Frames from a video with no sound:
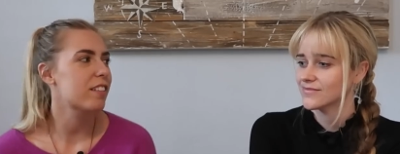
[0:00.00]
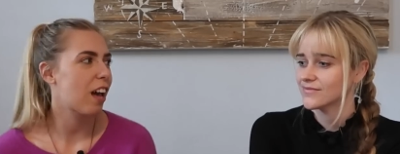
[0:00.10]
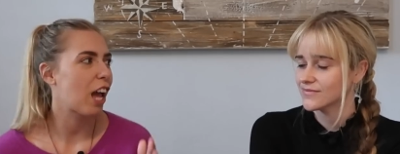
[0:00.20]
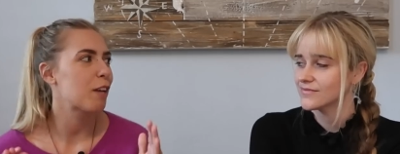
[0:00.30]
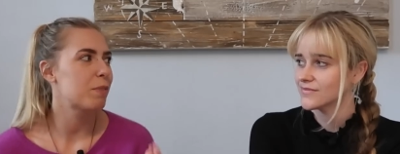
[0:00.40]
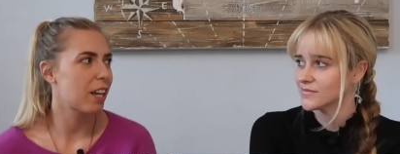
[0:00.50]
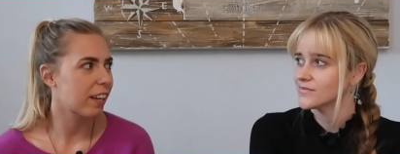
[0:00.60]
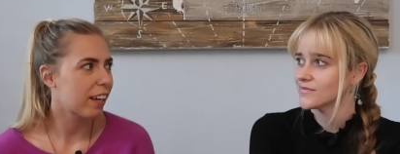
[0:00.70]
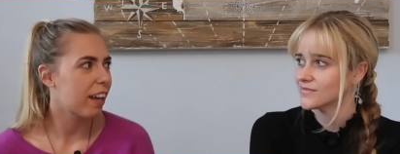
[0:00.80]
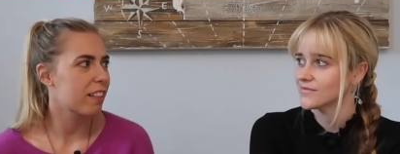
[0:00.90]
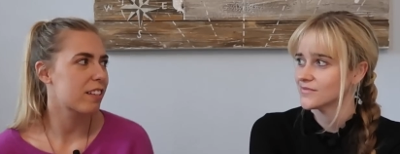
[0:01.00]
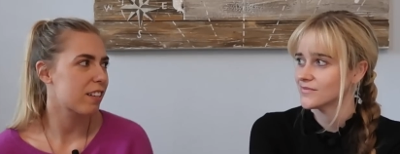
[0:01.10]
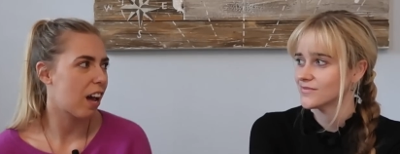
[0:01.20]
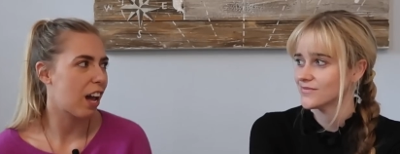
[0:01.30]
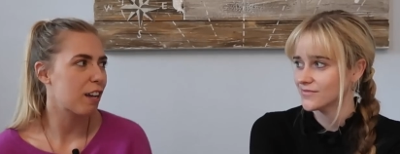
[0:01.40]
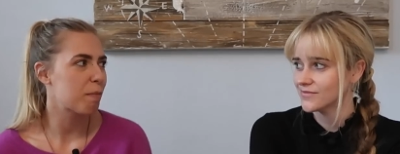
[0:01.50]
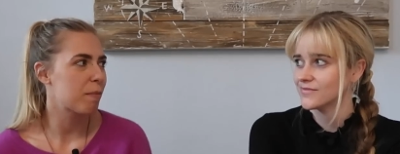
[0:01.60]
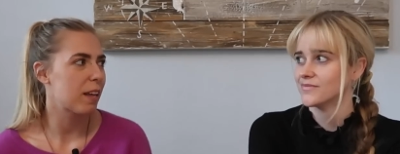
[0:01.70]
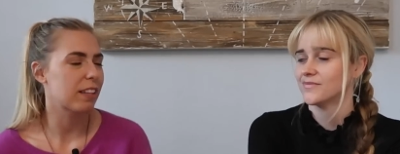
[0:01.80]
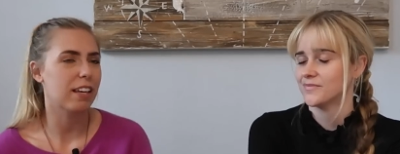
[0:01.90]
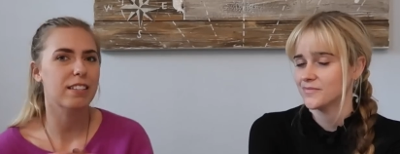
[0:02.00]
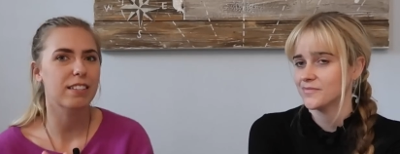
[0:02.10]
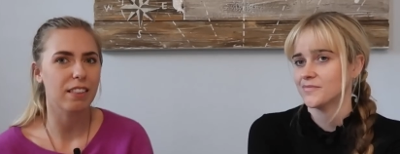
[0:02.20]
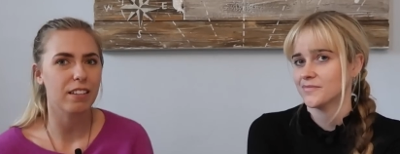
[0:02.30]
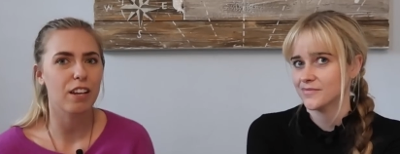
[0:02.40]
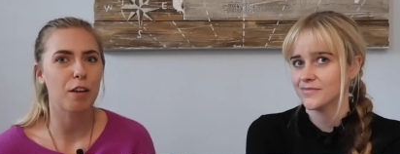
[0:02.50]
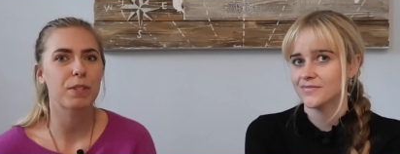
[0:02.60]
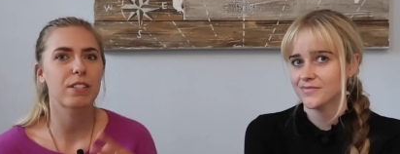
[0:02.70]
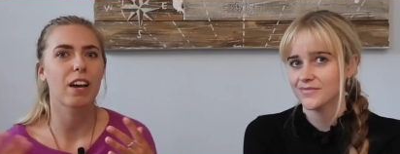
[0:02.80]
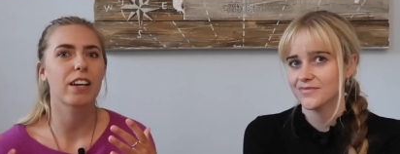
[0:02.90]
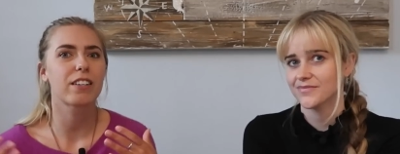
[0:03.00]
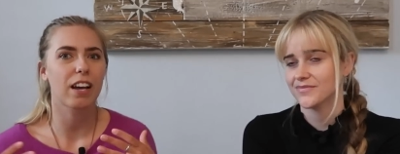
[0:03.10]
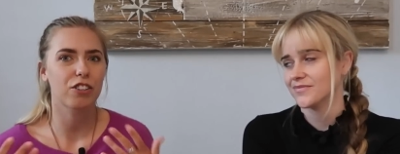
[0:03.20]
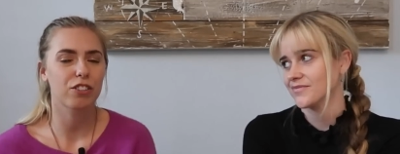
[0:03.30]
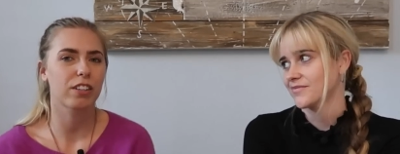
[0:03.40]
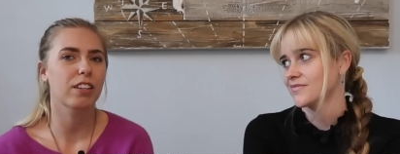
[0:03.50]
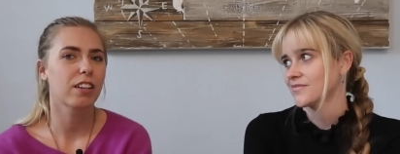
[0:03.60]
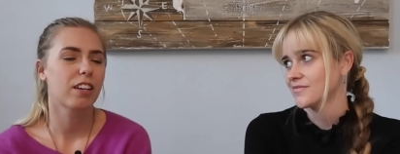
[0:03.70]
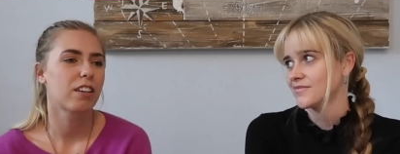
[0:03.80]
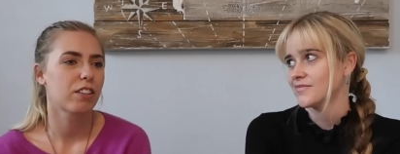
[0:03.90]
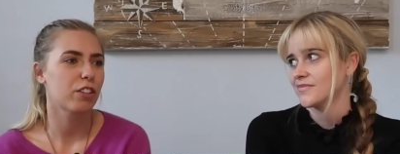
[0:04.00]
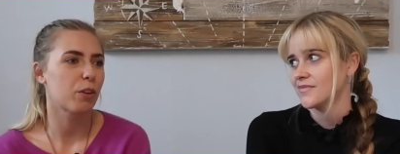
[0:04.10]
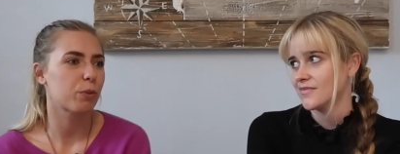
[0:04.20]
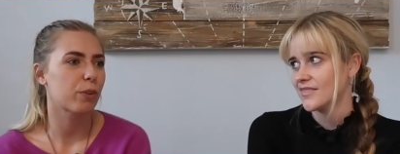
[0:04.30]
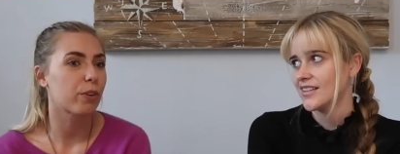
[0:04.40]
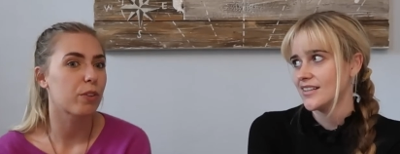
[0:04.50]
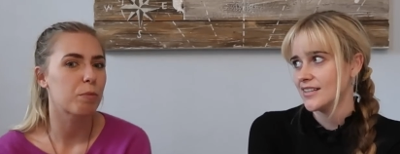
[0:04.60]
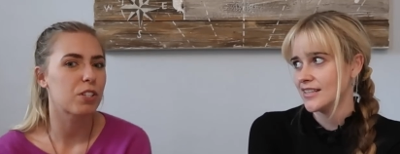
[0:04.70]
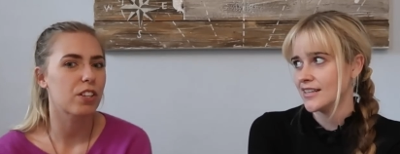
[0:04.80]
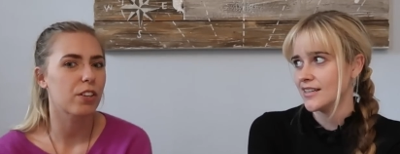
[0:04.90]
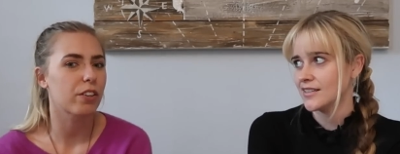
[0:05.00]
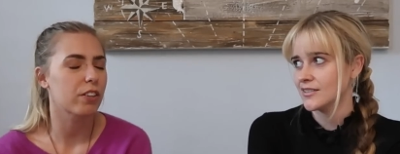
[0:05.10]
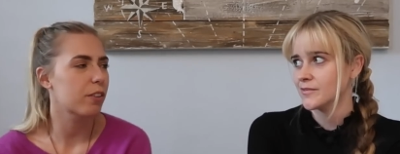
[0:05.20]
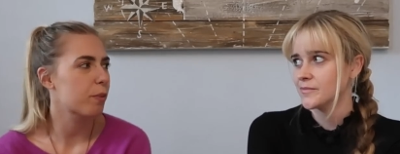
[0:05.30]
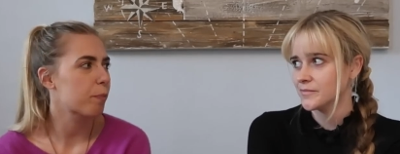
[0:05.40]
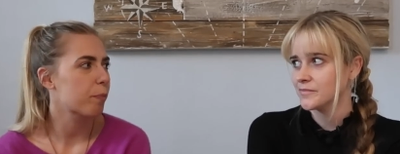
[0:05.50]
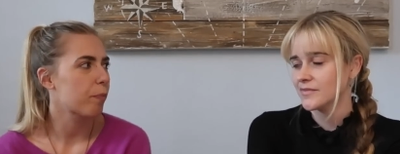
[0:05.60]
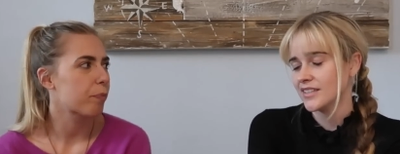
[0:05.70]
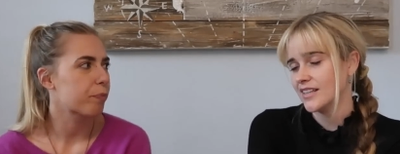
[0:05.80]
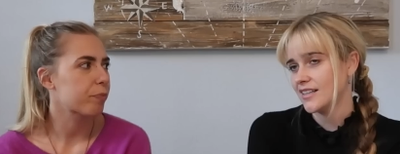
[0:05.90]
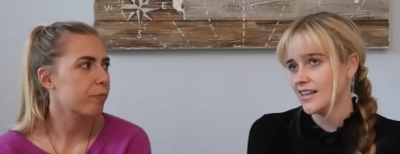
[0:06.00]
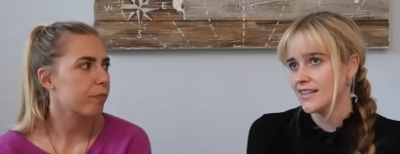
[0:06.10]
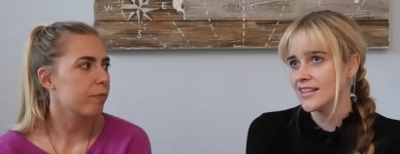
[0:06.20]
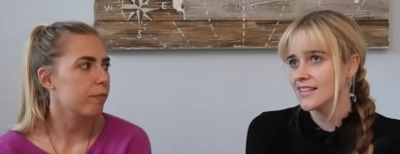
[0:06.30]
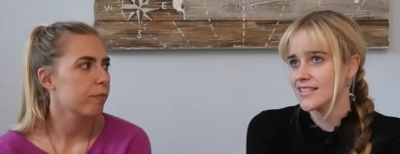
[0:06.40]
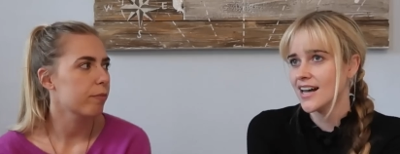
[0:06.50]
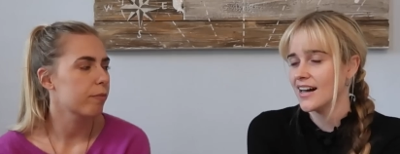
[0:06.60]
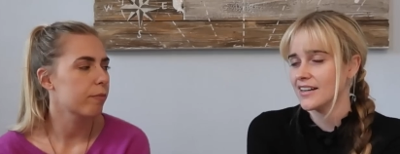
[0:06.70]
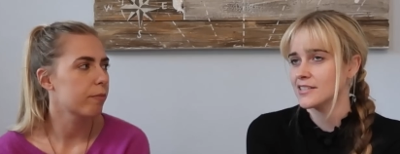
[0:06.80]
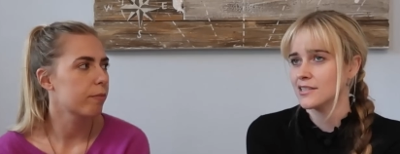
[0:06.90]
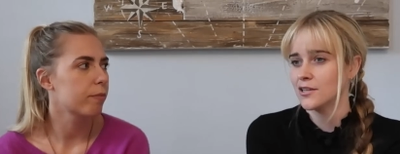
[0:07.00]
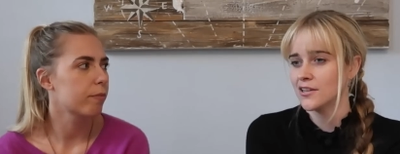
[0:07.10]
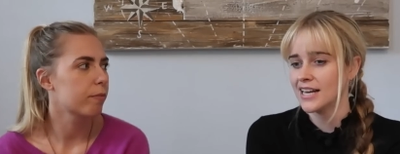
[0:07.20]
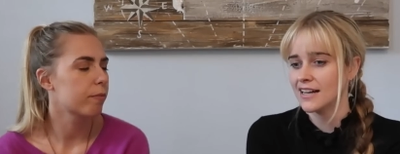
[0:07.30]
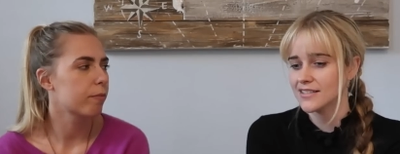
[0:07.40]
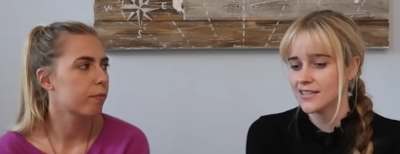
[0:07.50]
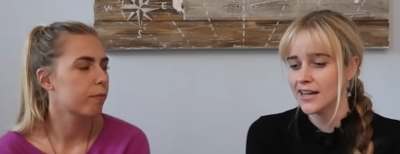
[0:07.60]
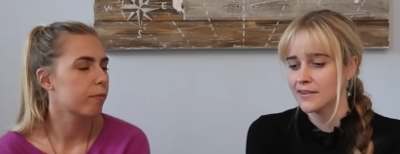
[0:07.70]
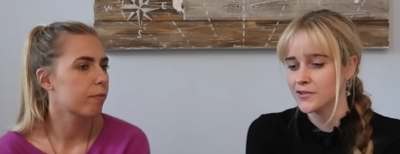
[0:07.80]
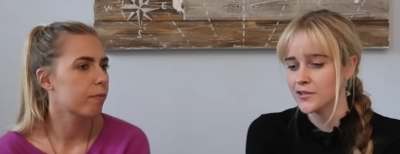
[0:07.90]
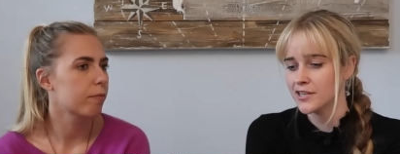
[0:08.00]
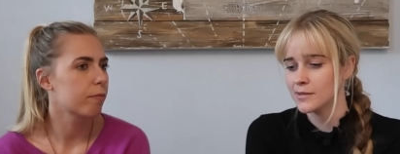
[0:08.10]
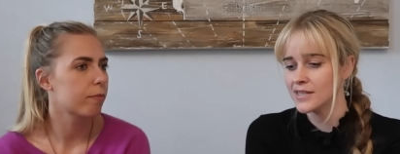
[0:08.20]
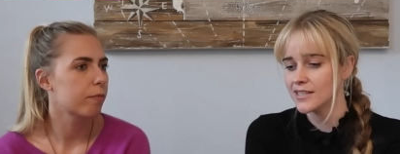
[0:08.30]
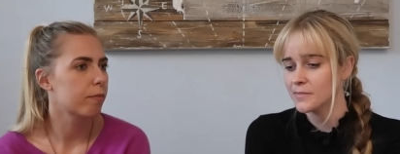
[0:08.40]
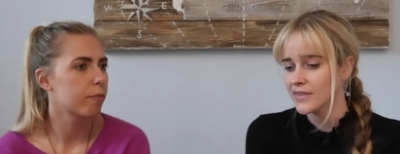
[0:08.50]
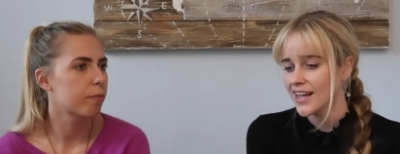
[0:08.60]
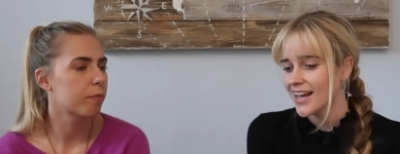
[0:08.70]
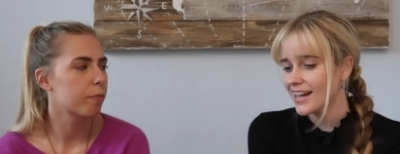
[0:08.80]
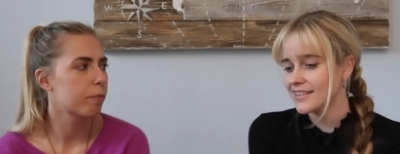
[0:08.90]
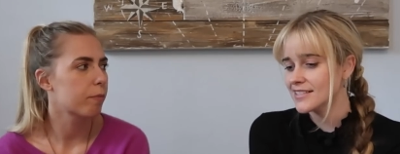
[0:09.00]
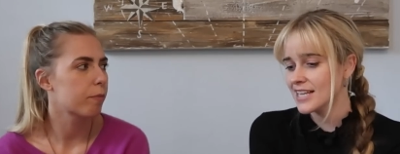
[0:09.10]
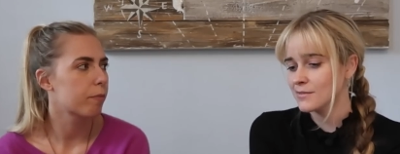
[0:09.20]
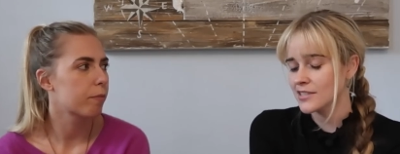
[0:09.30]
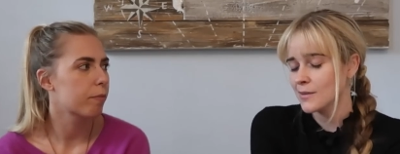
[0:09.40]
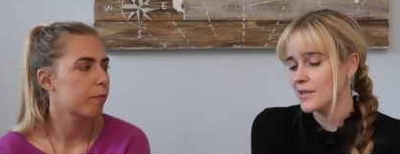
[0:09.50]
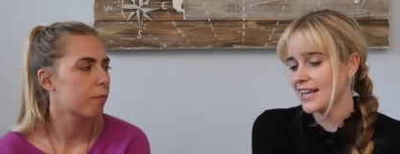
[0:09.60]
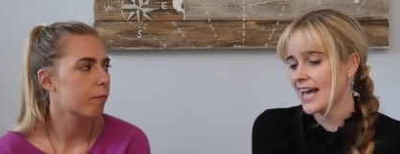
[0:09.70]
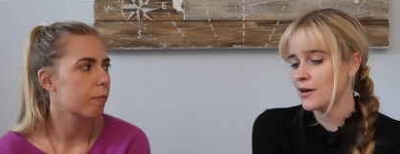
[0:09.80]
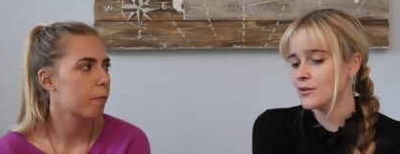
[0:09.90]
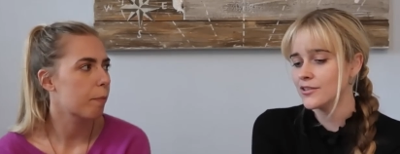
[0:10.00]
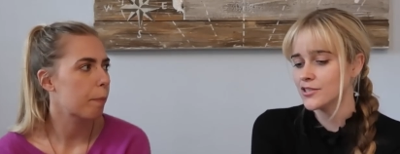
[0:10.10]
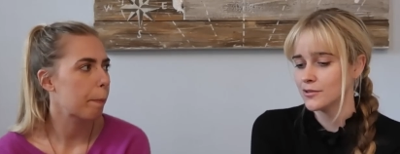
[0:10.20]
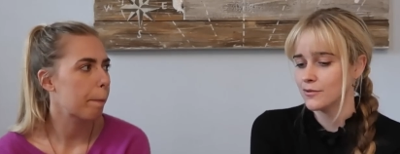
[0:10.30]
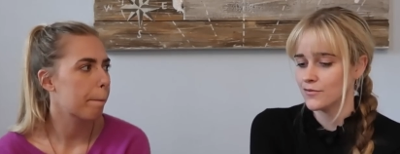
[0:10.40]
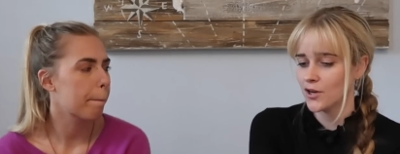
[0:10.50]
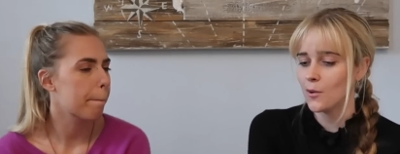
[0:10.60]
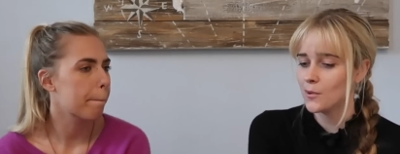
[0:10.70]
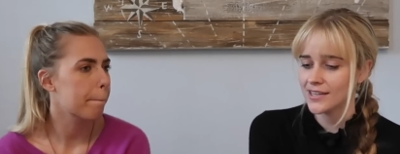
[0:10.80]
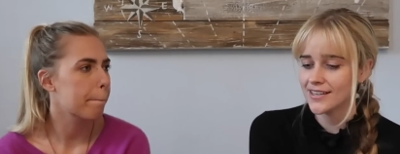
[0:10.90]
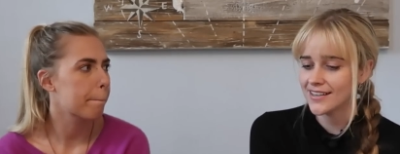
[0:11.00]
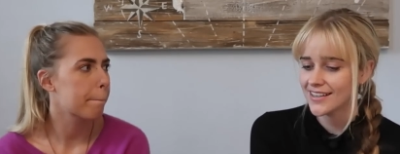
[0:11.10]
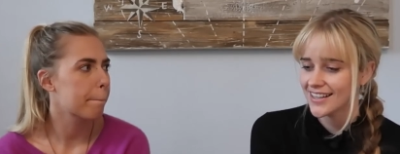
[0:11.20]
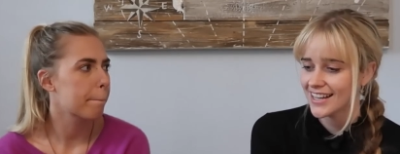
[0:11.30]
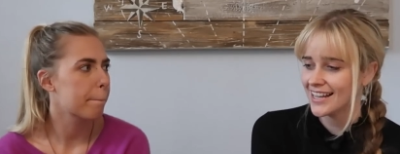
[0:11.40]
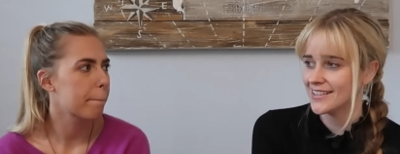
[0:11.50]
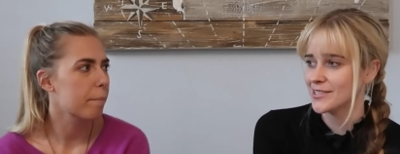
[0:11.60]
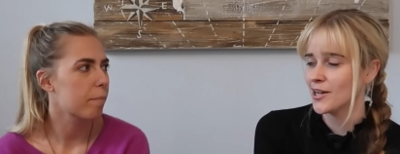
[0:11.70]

Speaker 1: the time, dedicate the time, mm-hmm. and like mm. set the time aside to actually you know, learn the material.
Speaker 2: Yeah. yeah, I think it's harder to learn outside of uni, but at the same time, like, how could you have known at the